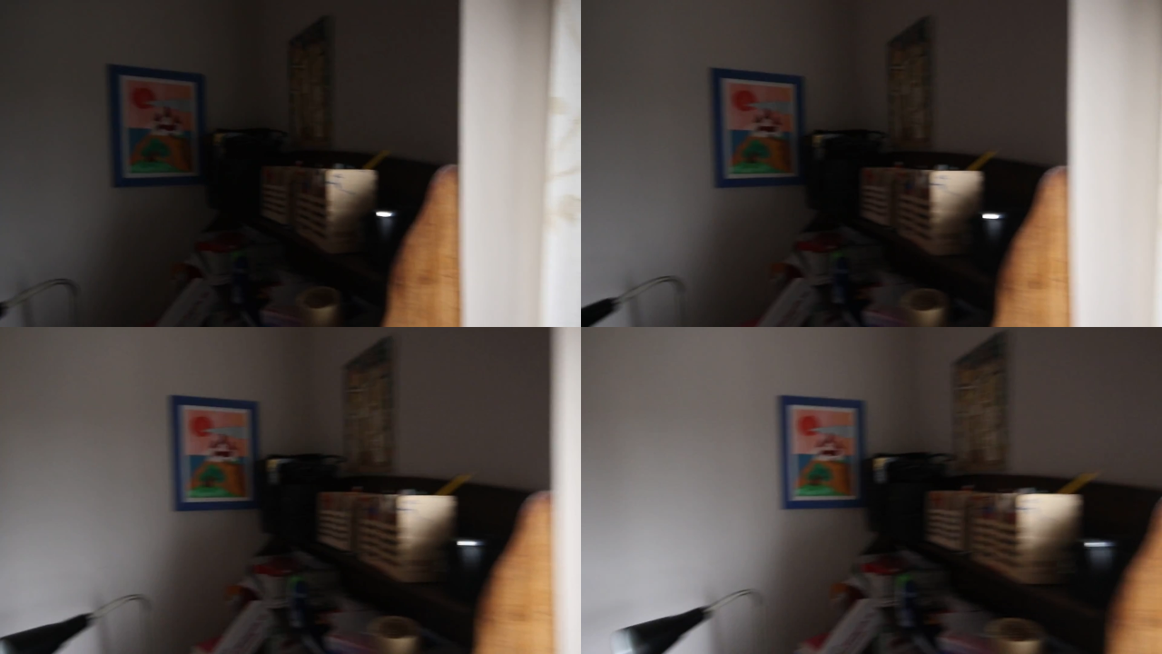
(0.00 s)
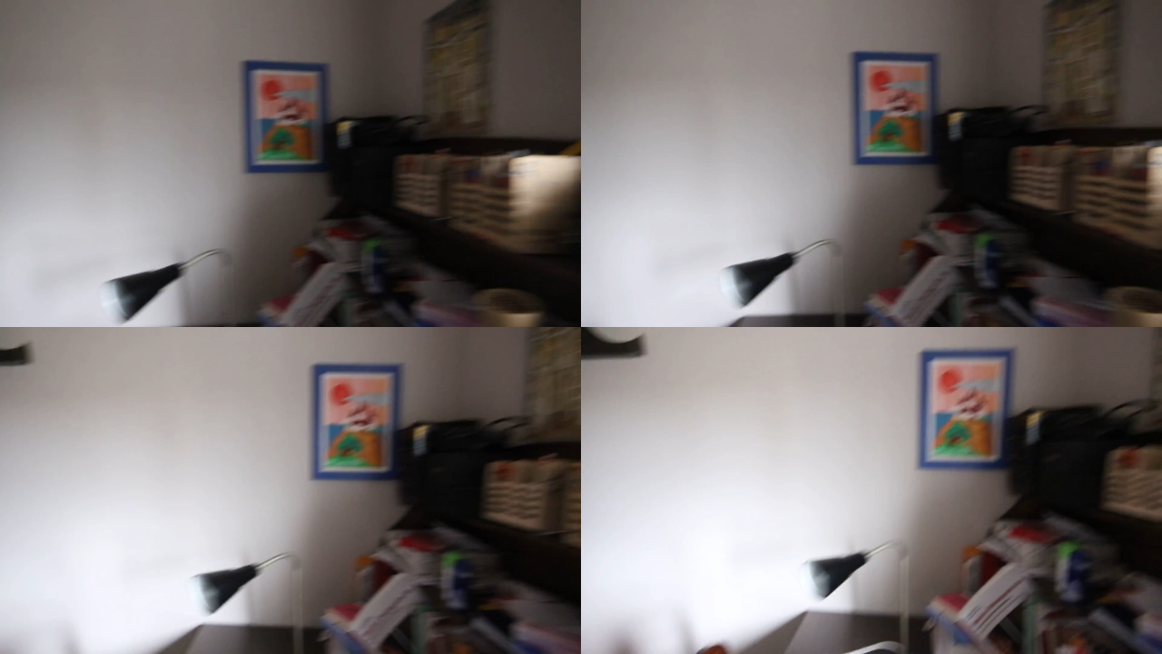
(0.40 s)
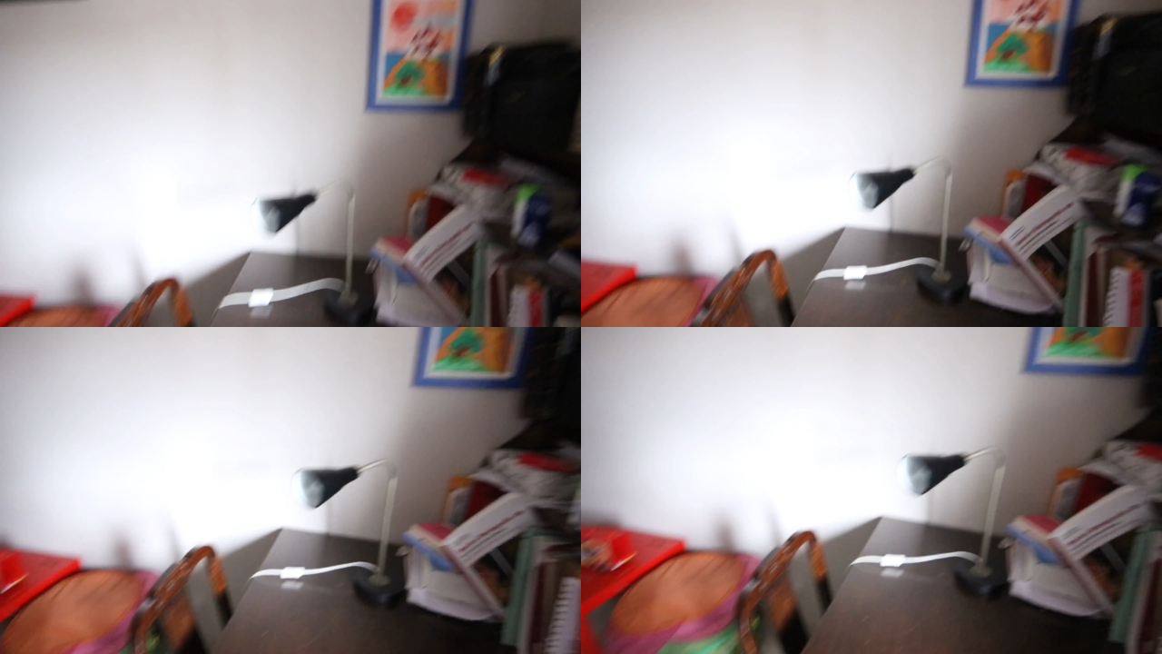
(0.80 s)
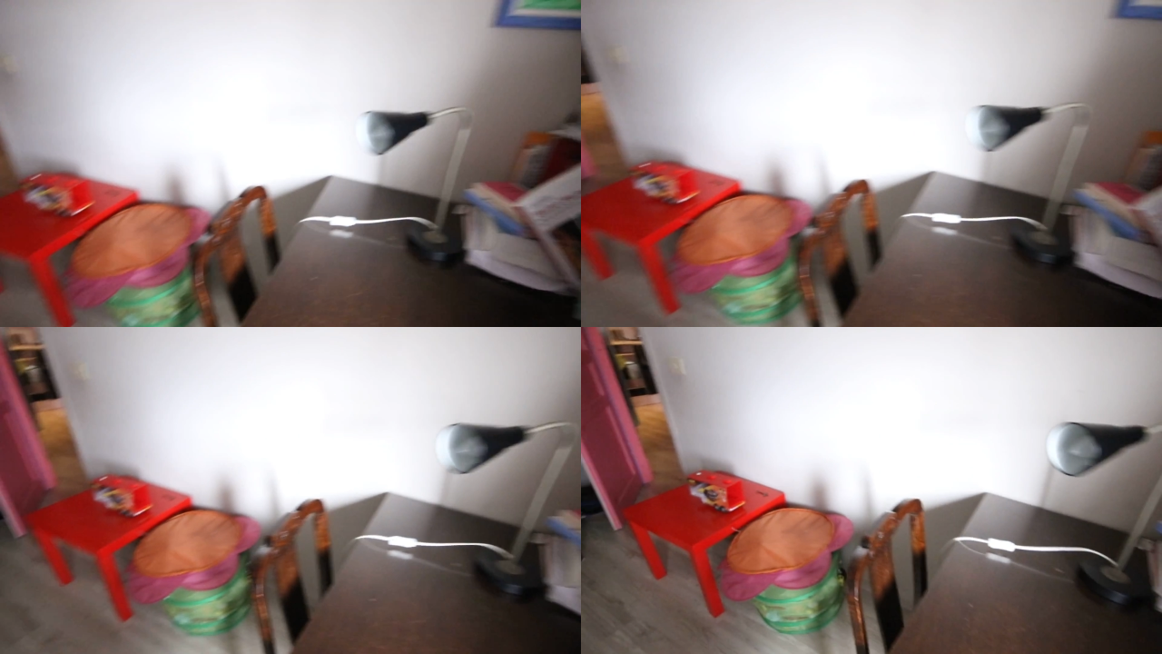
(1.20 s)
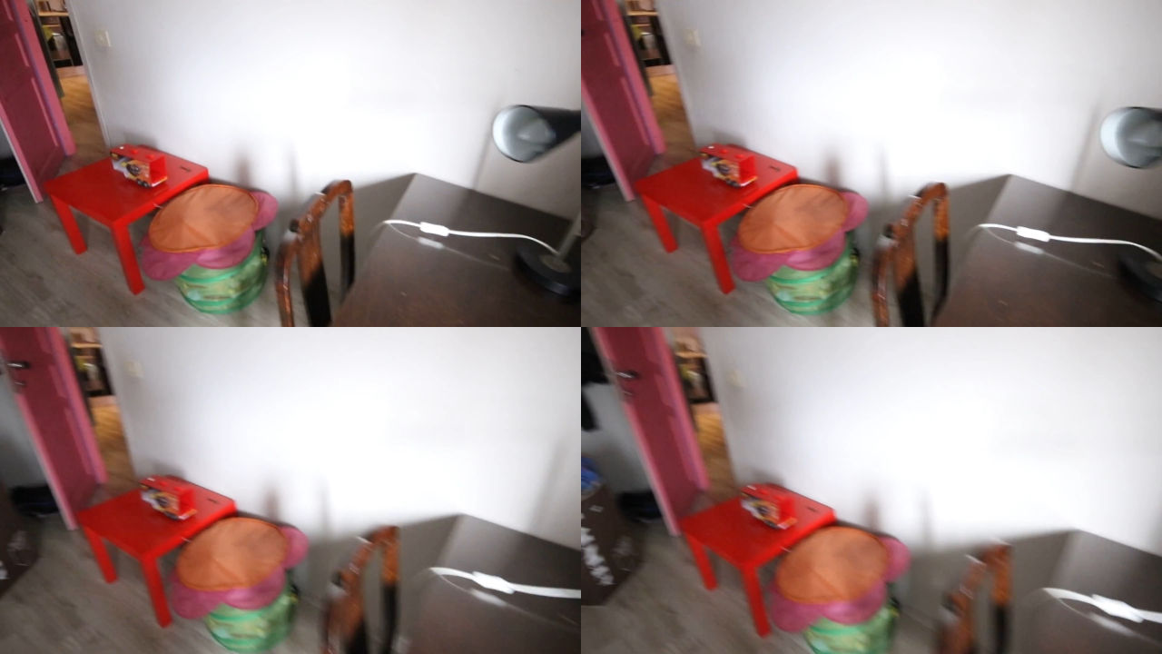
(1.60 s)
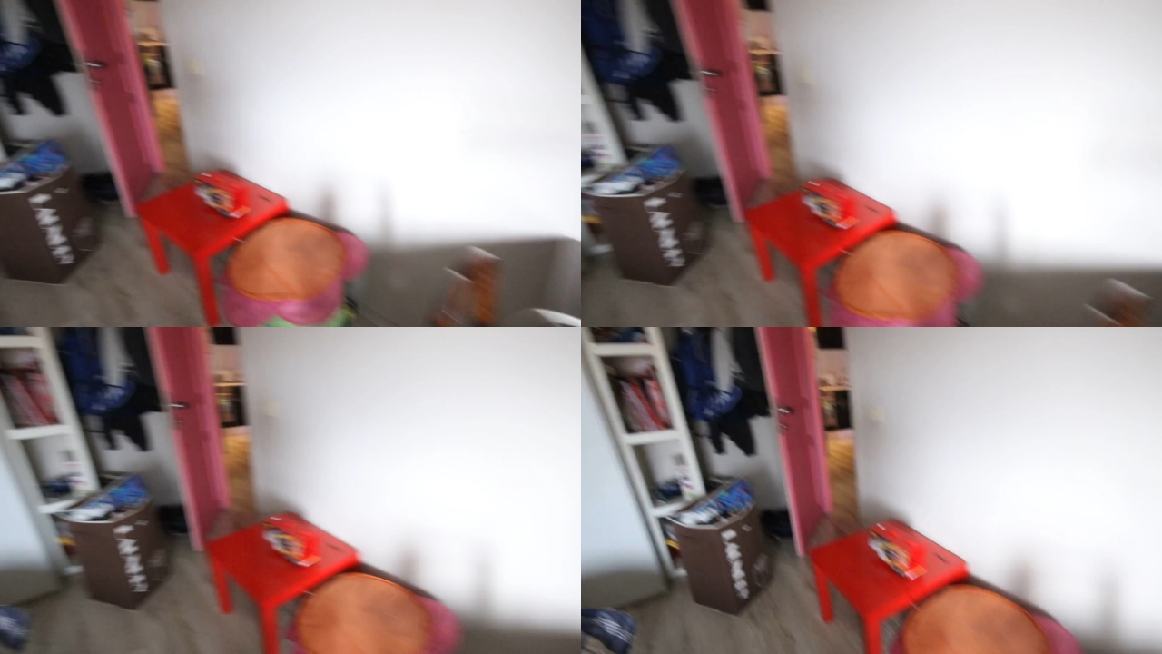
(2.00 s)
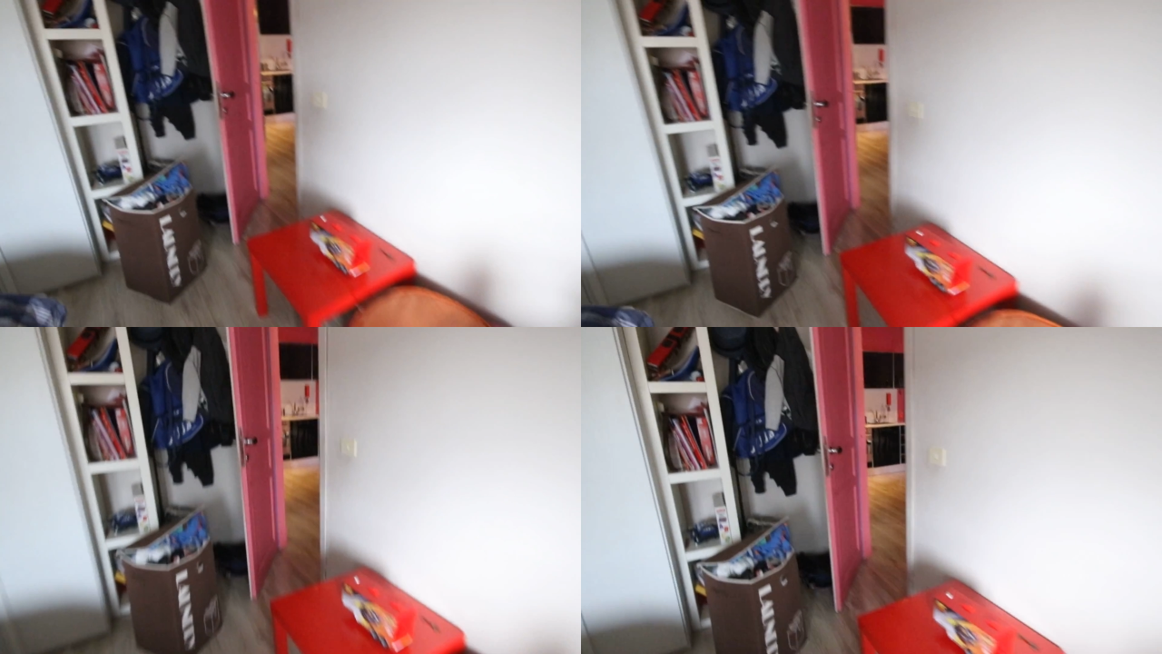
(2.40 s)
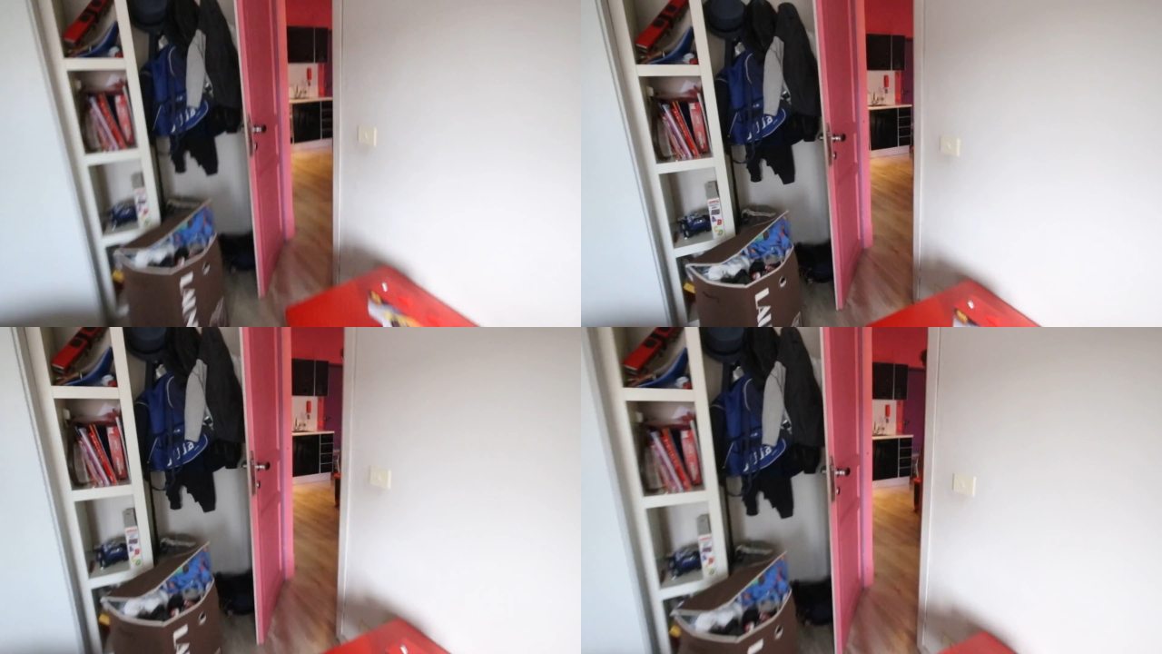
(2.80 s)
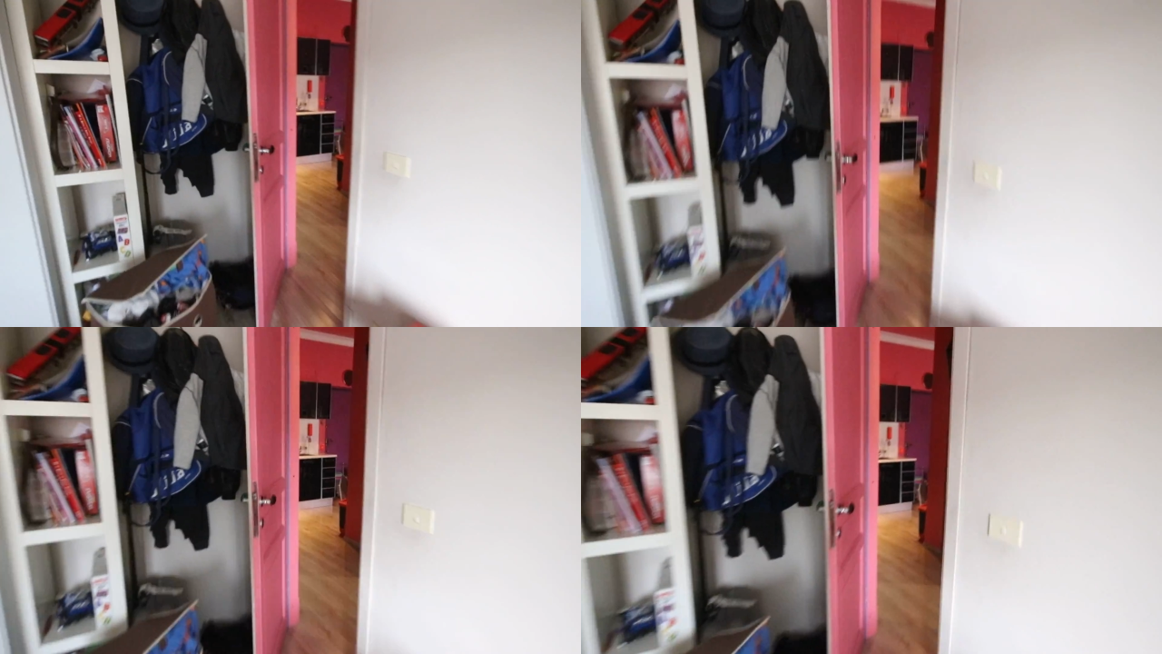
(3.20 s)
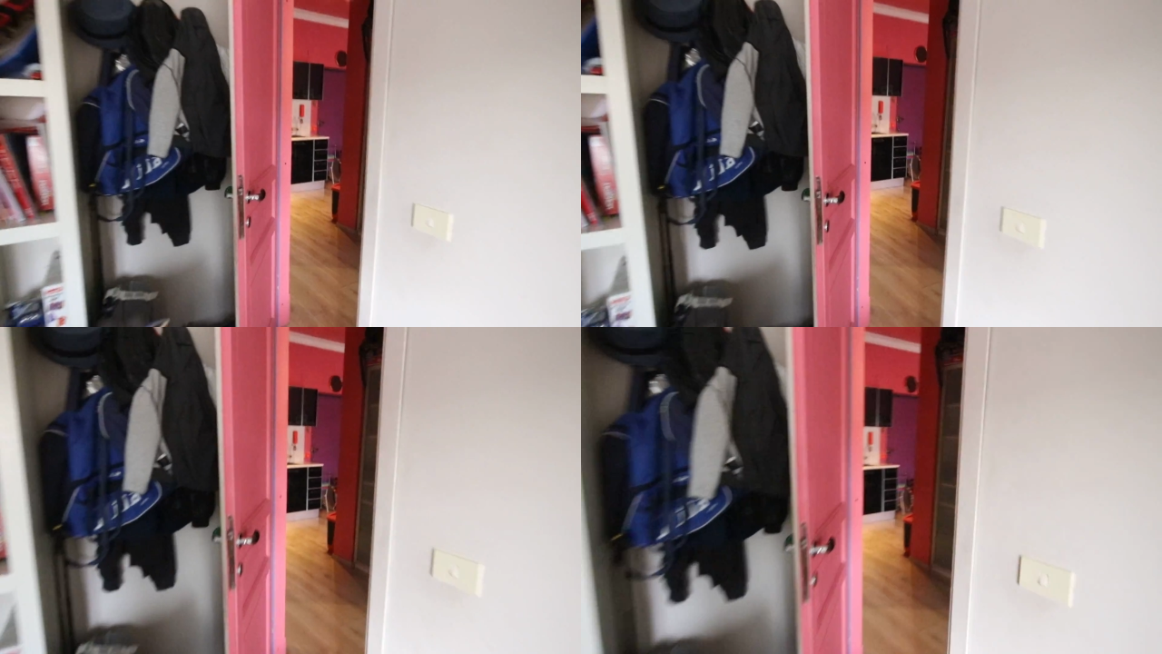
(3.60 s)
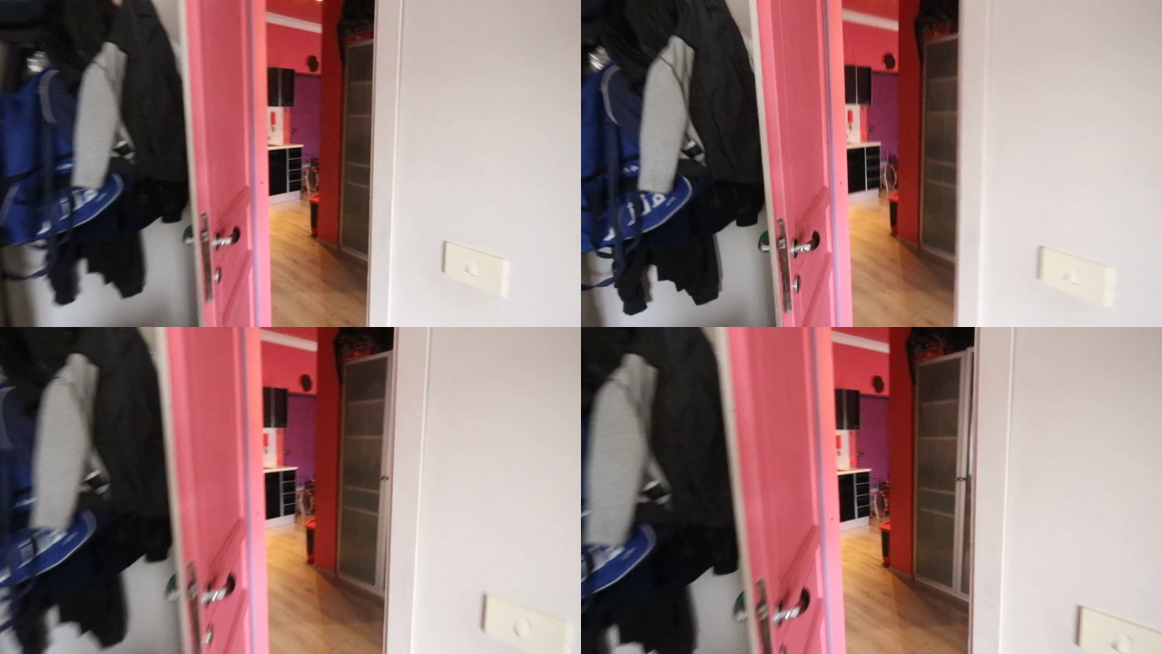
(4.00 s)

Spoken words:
Nobody's mouth can be seen.